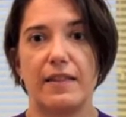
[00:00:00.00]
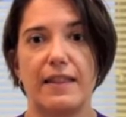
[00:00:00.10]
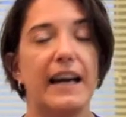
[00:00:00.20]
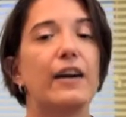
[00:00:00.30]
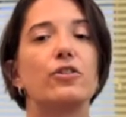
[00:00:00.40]

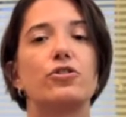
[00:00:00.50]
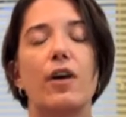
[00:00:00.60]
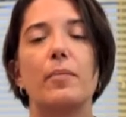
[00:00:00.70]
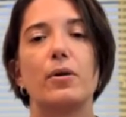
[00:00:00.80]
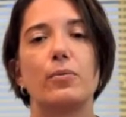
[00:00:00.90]
their
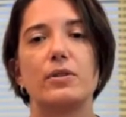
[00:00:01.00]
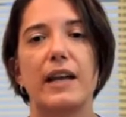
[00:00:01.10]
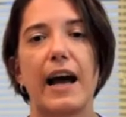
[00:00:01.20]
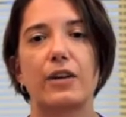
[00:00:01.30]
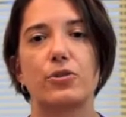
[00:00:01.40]
trauma was
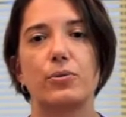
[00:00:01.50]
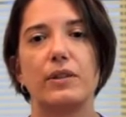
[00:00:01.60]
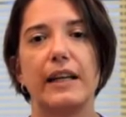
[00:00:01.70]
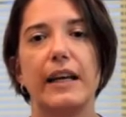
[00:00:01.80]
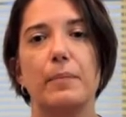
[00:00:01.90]

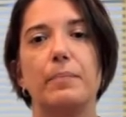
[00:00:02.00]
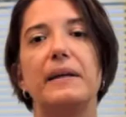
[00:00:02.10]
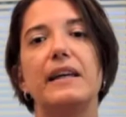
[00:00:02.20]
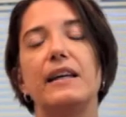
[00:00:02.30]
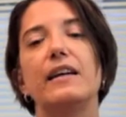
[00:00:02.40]
actually
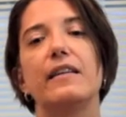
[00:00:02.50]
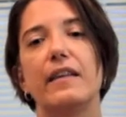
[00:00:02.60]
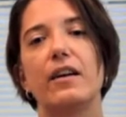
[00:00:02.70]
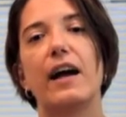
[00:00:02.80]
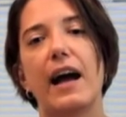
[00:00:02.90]
impeding
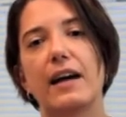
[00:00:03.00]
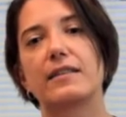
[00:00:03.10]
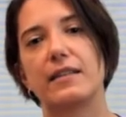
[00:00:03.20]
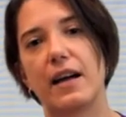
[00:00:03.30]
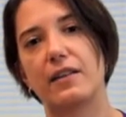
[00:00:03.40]
their
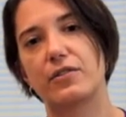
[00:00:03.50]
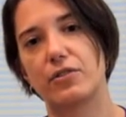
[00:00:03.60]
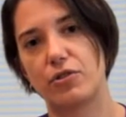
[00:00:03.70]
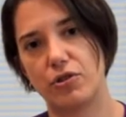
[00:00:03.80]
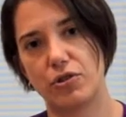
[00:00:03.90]

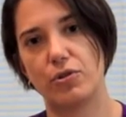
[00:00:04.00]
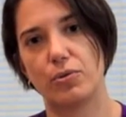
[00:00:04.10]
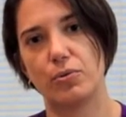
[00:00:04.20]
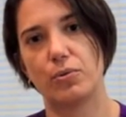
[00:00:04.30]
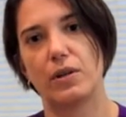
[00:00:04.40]
access
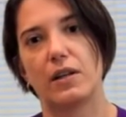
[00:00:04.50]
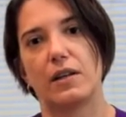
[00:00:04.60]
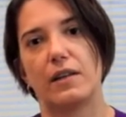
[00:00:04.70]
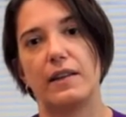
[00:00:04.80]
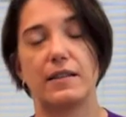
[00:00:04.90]
to
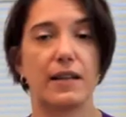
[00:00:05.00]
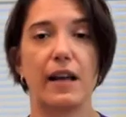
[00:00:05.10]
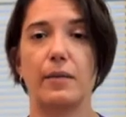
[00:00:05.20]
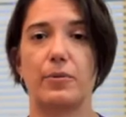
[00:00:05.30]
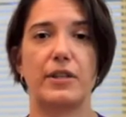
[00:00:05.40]
the
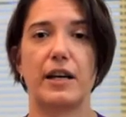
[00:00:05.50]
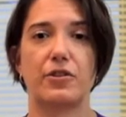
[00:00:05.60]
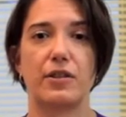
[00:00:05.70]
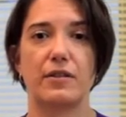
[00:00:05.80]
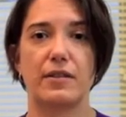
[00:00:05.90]
asylum
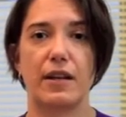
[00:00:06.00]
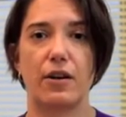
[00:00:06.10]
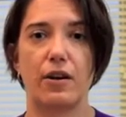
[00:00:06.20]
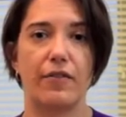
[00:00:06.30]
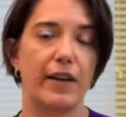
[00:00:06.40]
protections that
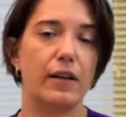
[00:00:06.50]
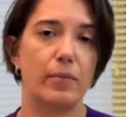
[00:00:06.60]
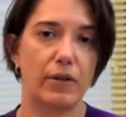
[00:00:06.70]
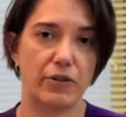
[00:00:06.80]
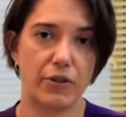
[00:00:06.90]
are
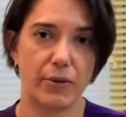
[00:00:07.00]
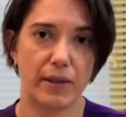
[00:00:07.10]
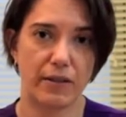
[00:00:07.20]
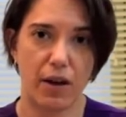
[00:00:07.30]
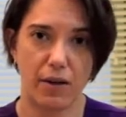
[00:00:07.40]
available under
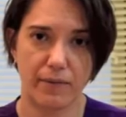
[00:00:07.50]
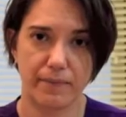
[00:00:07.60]
U.S. law.